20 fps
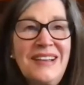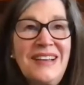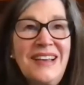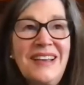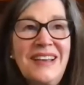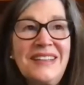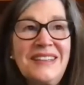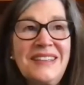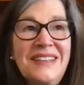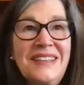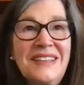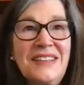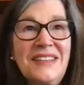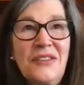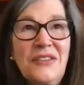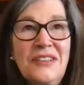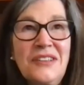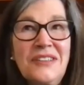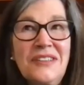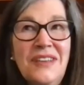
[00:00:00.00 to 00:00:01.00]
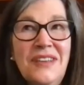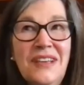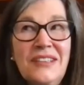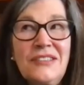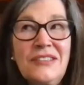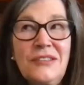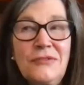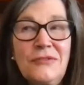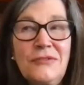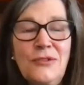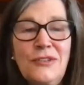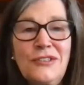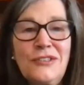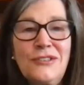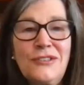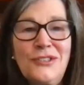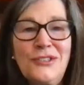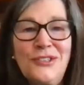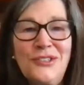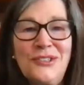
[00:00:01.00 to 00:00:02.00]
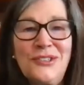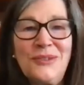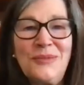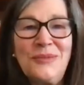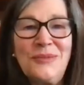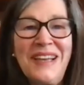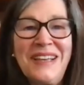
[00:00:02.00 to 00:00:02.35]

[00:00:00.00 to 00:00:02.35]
And I thought, yes, of course you should.